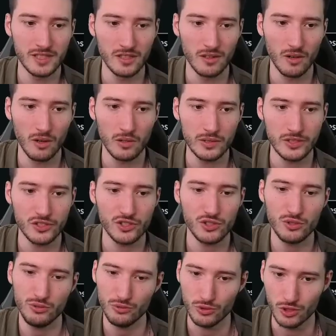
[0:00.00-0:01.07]
all these
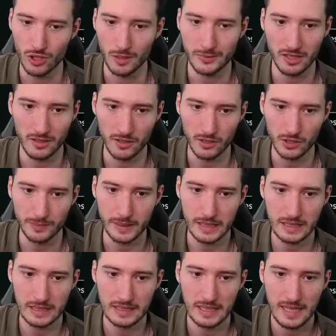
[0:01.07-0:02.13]
2-drops a little
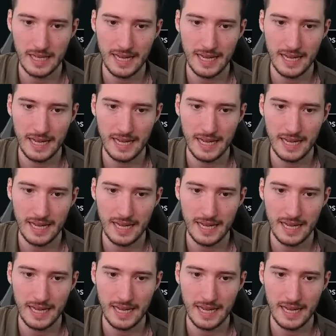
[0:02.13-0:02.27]
bit,